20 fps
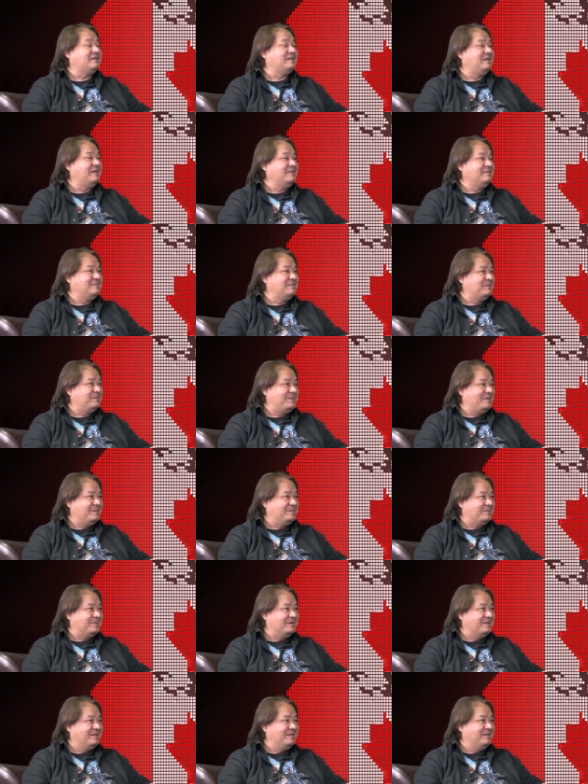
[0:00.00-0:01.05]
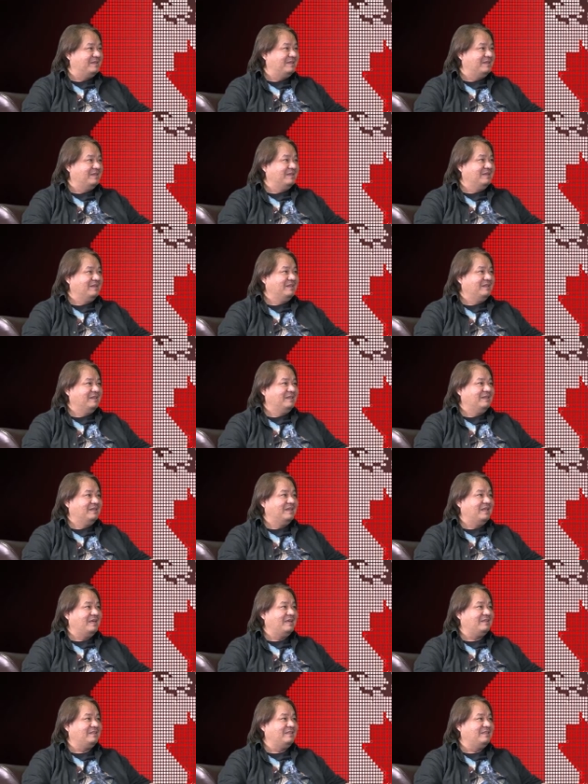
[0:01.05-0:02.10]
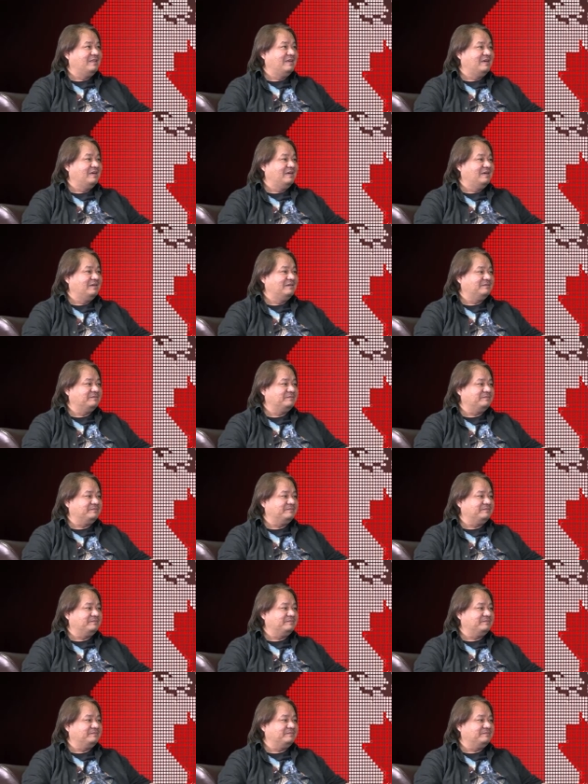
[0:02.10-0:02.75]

crazy people yeah. like the